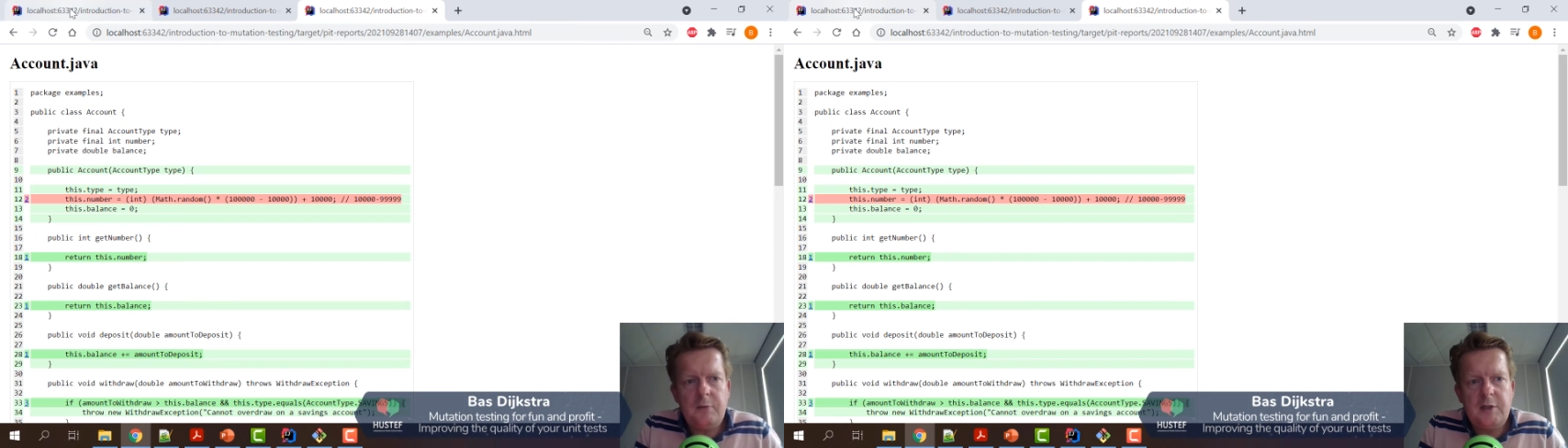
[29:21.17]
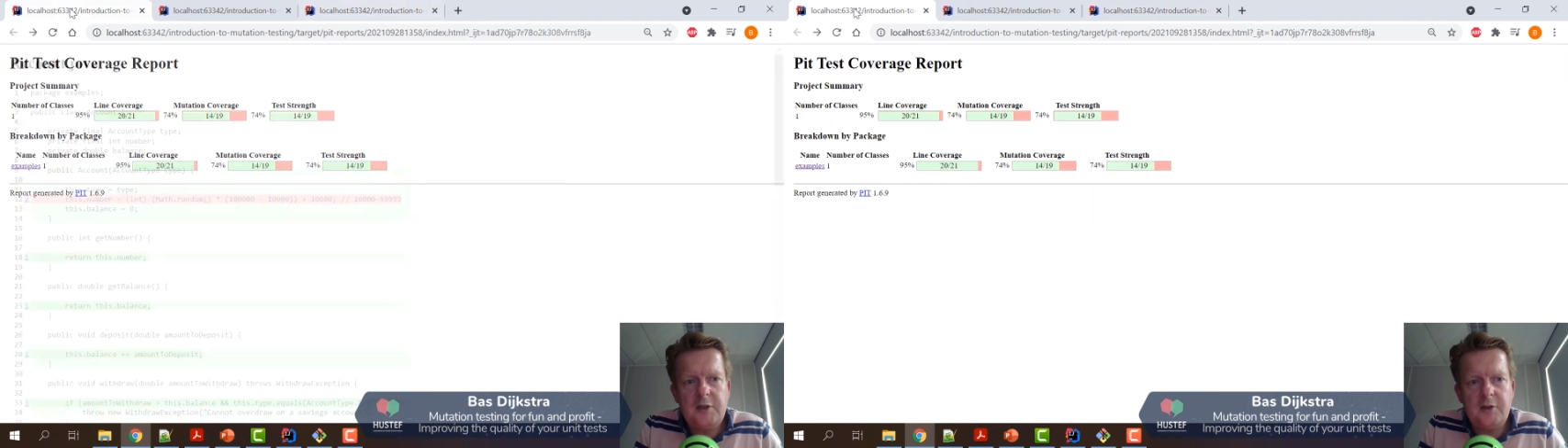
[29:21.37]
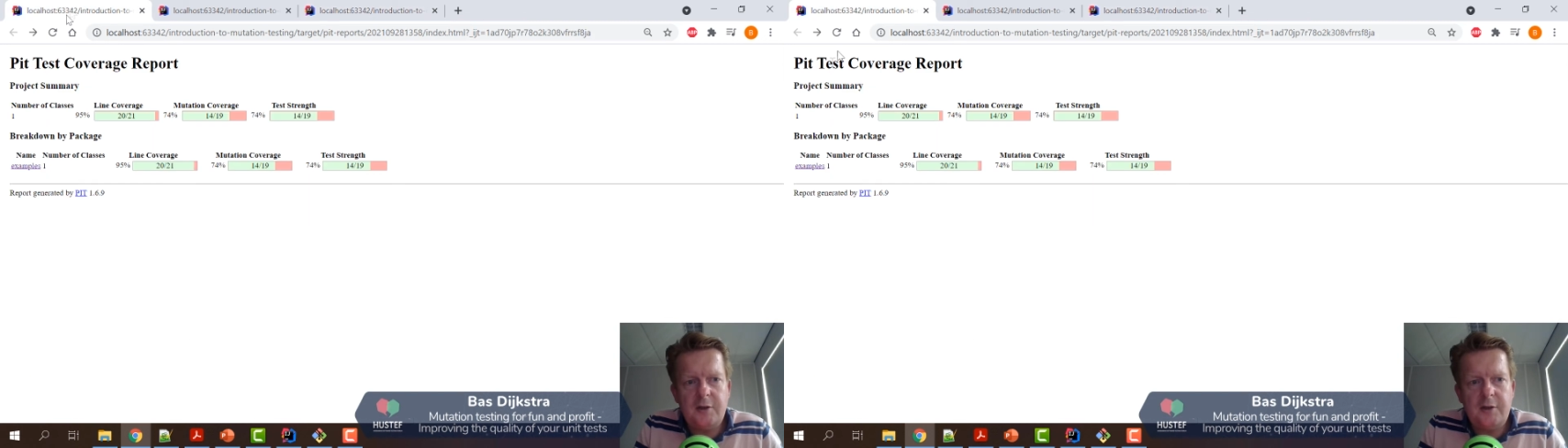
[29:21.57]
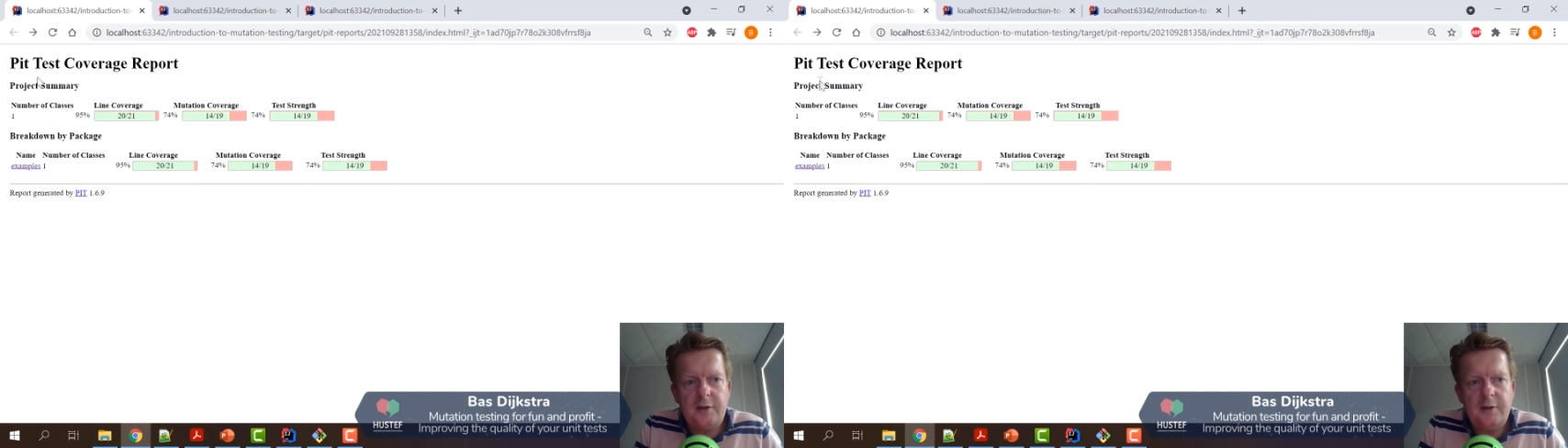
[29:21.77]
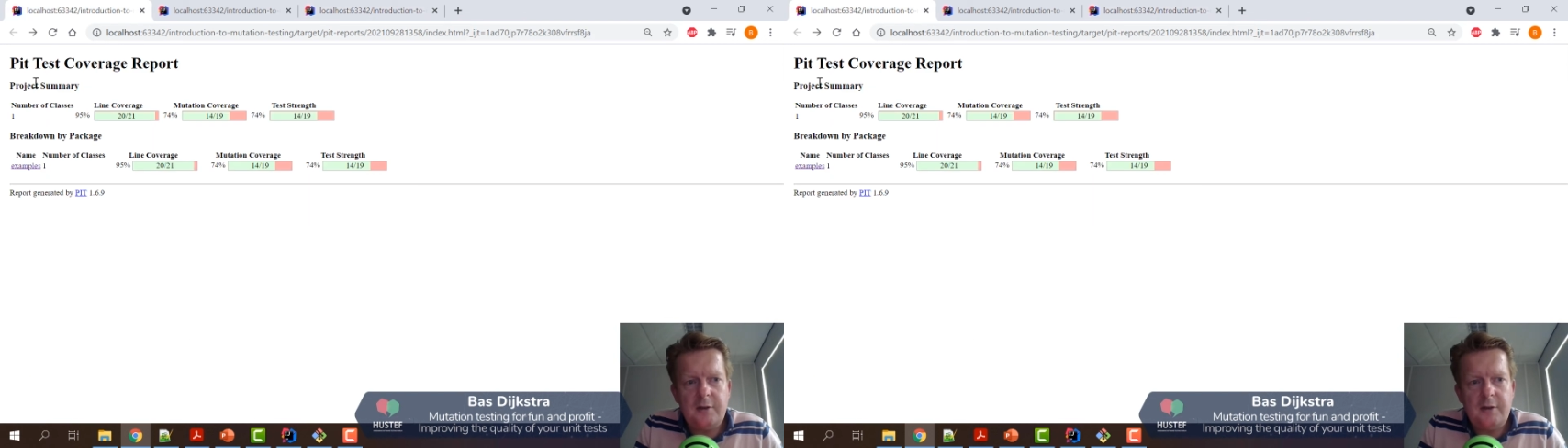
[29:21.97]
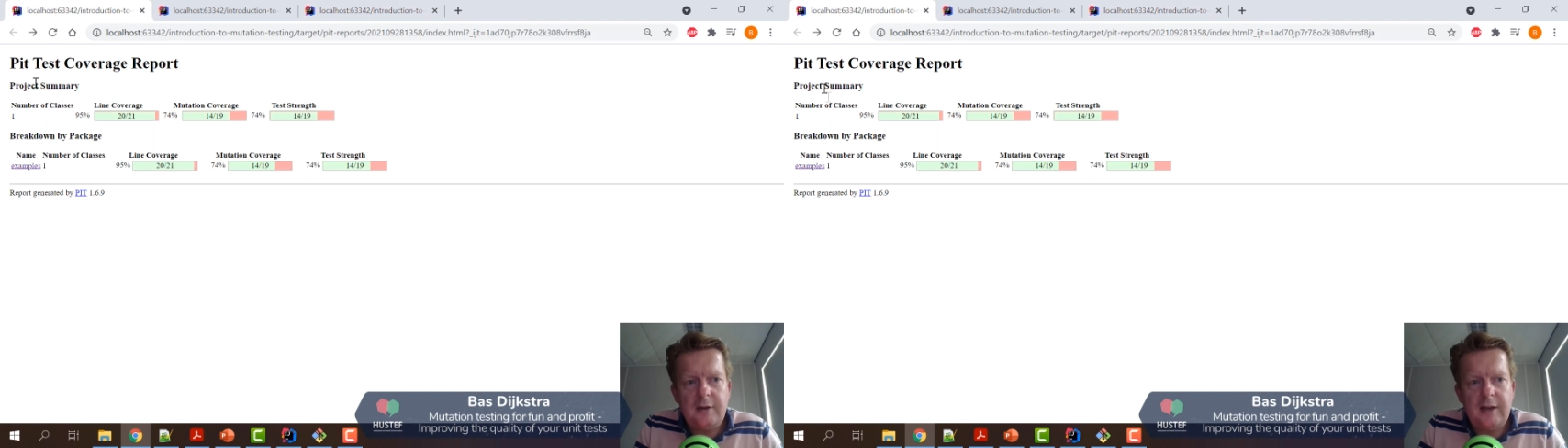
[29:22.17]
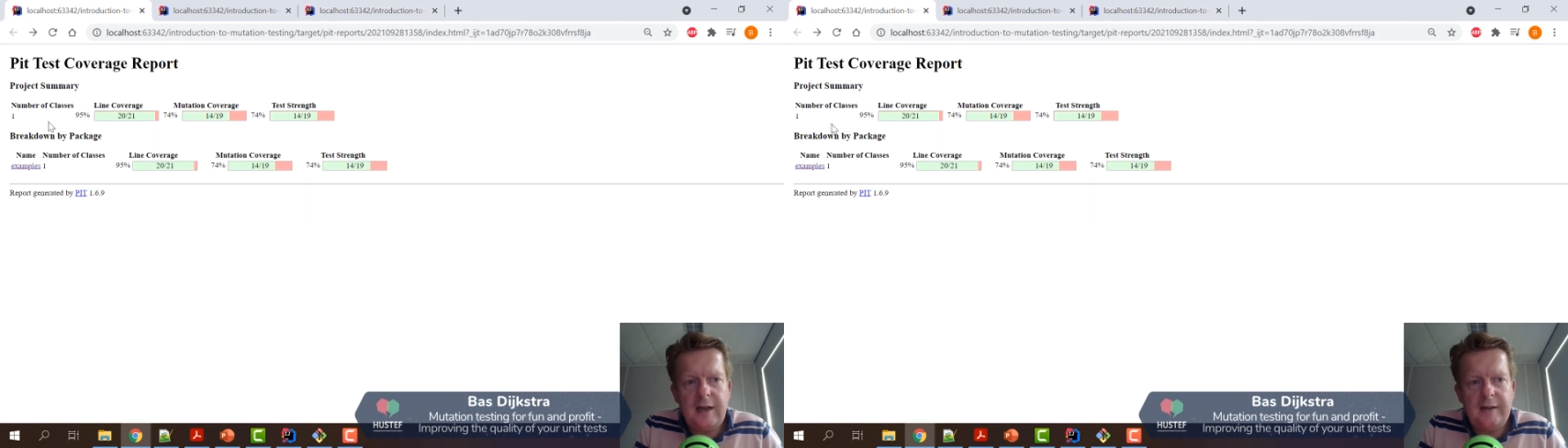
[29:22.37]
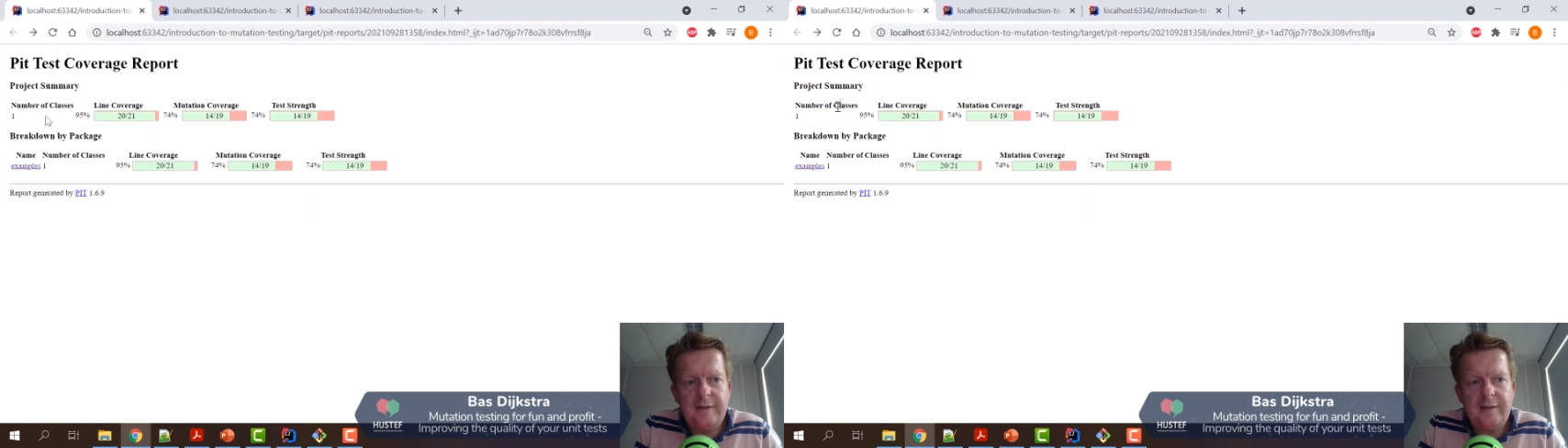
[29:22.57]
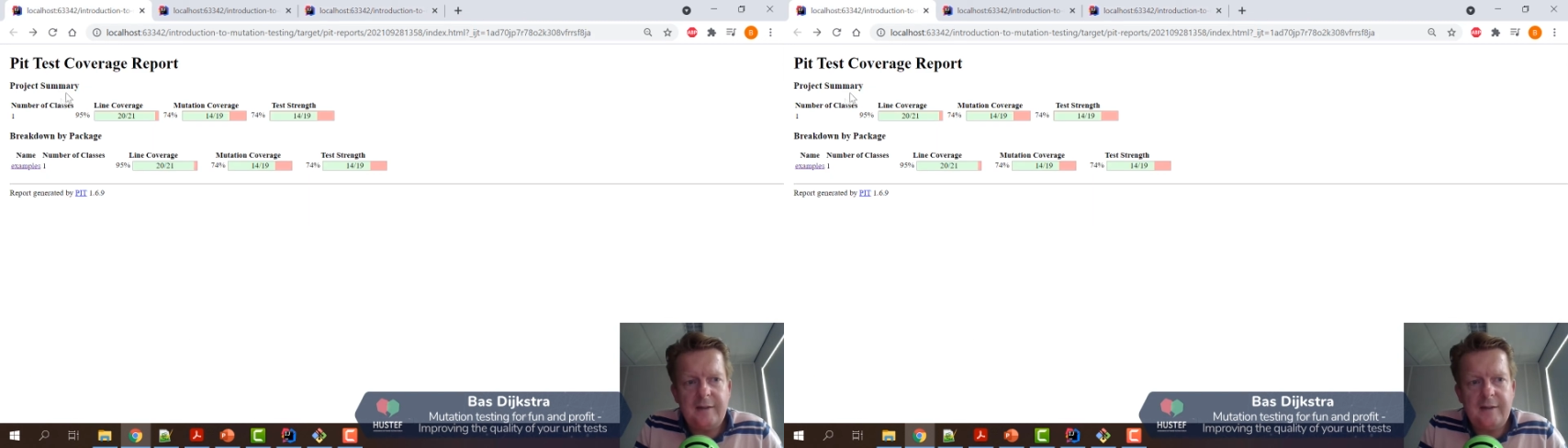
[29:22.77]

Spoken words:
we saw that